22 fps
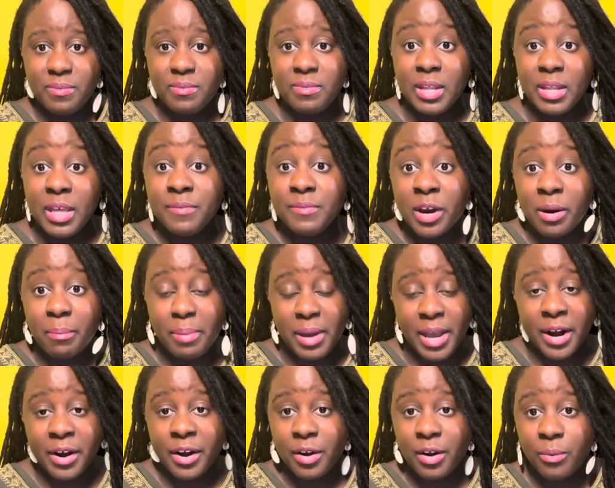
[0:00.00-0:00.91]
If you're a
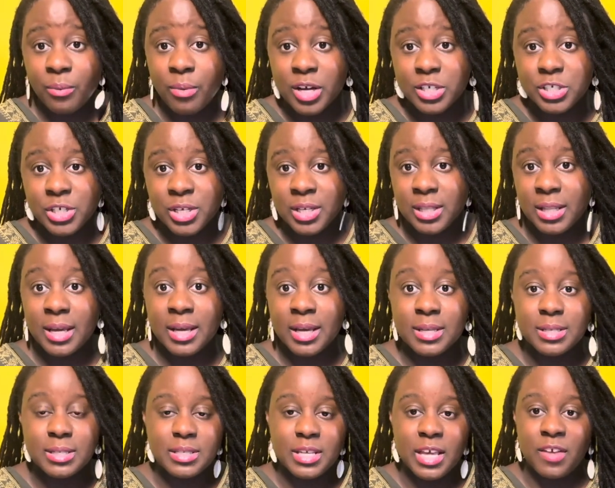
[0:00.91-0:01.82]
parent watching
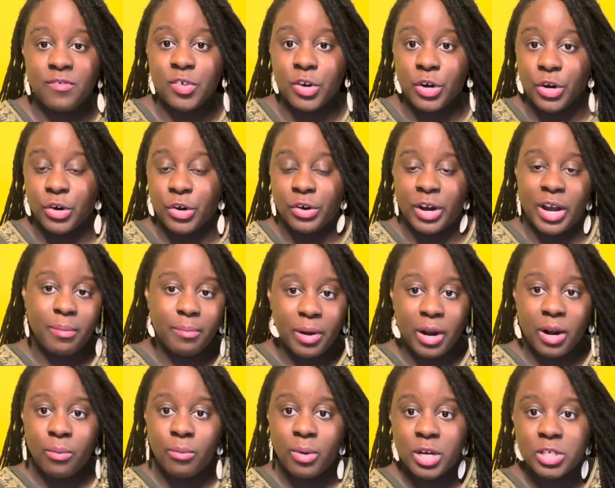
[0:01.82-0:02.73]
this, if you're a
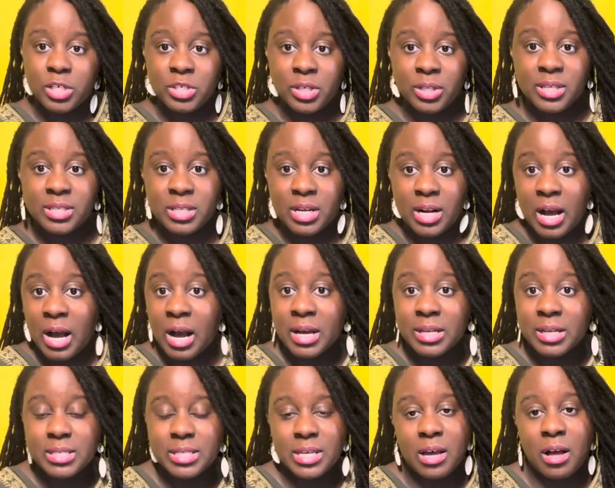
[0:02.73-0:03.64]
grandparent watching this, an
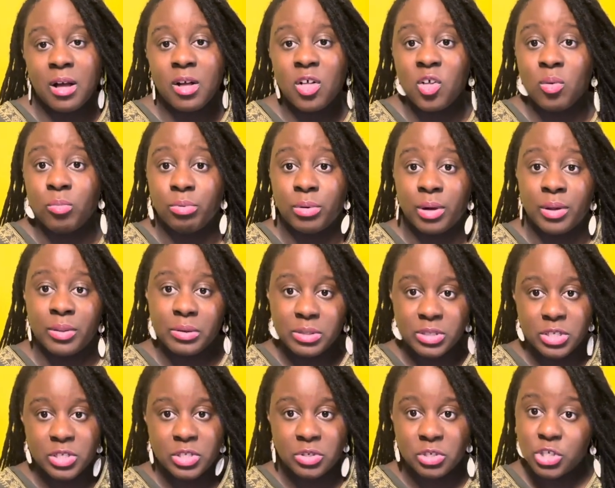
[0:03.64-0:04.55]
auntie, uncle, brother,
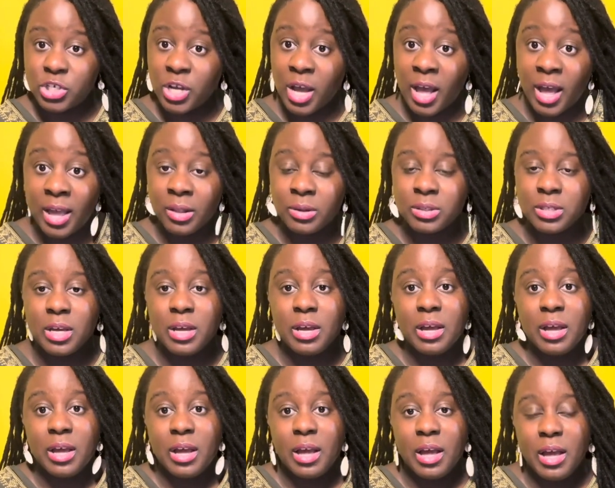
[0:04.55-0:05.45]
sister, child,
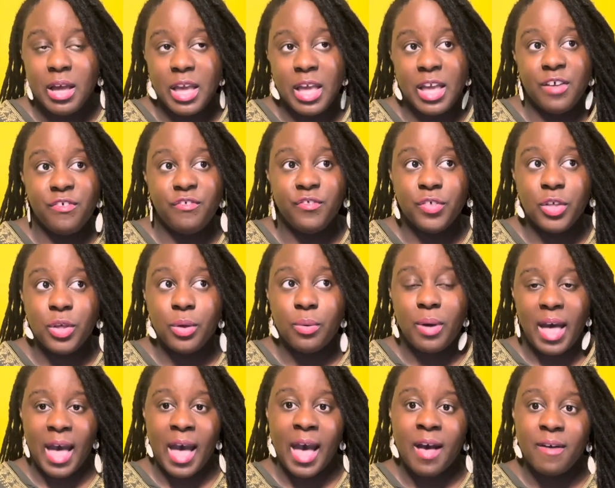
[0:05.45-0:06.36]
if you
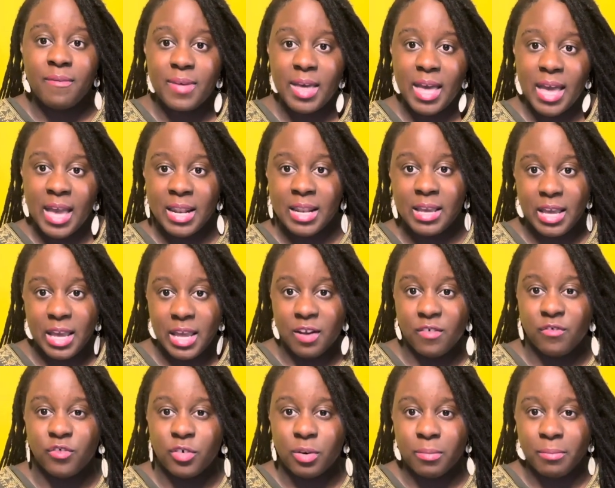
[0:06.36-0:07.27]
have any
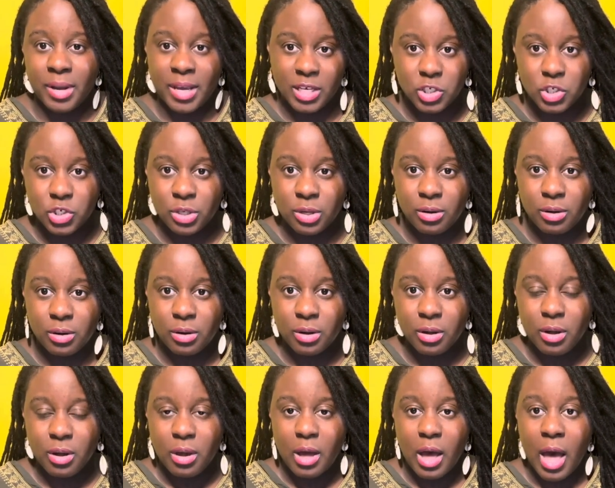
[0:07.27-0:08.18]
information
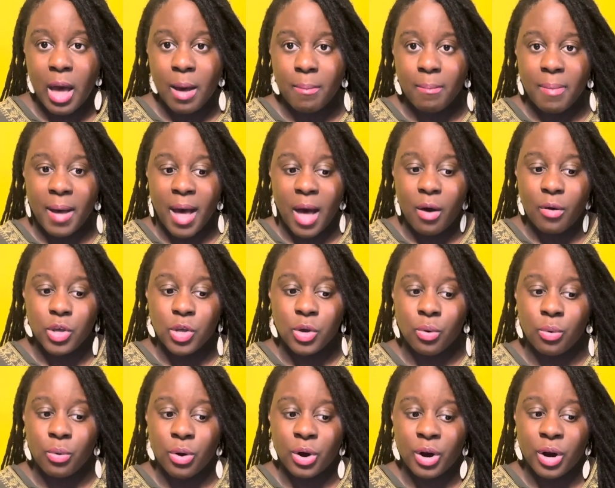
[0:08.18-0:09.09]
about
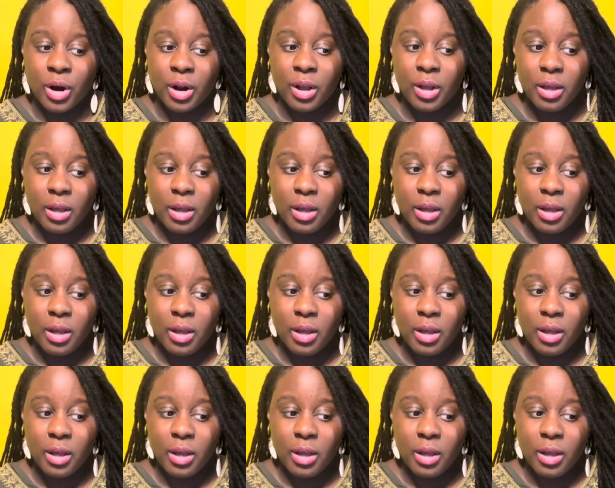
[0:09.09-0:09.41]
your